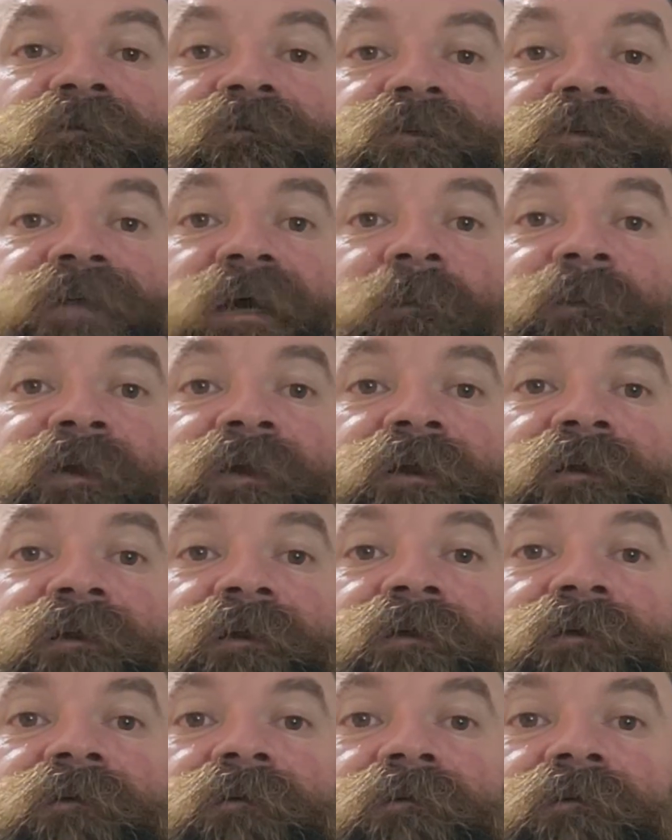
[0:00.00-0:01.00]
for stopping in.
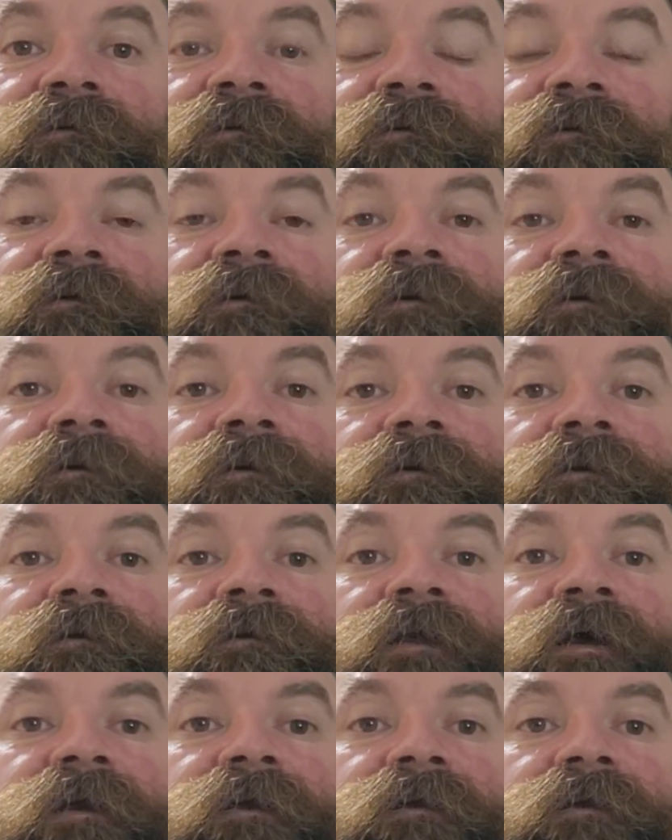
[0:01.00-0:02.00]

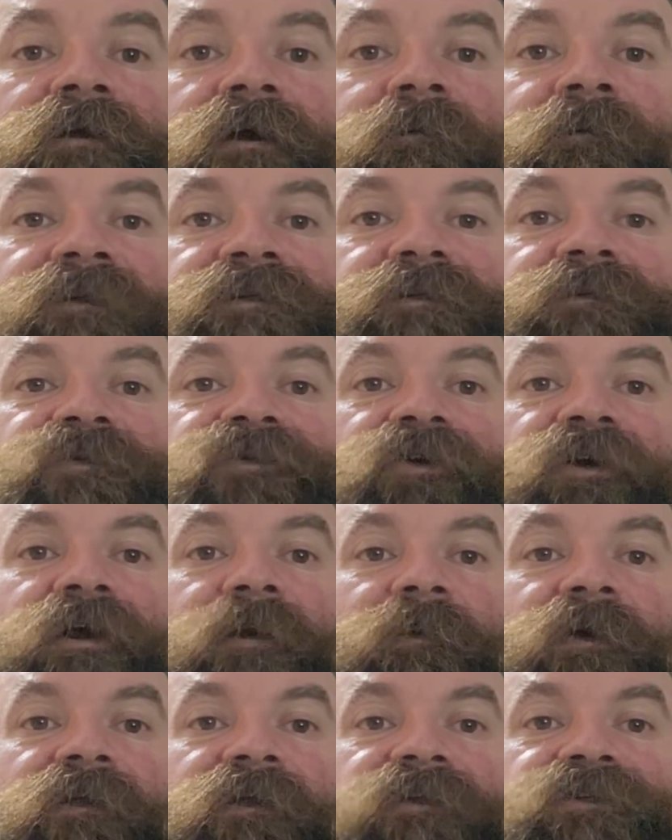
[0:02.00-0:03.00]
Like, comment,
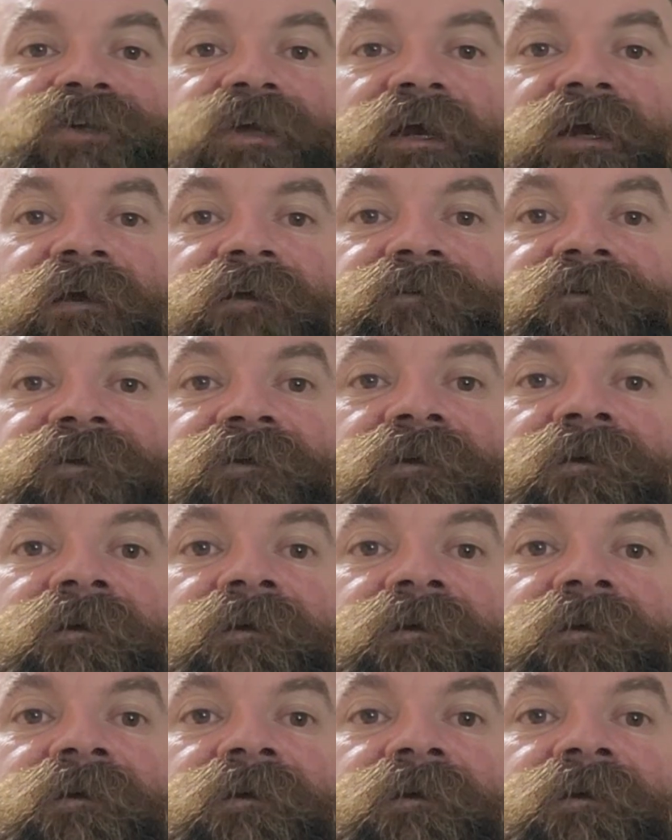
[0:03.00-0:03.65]
subscribe, all that jazz.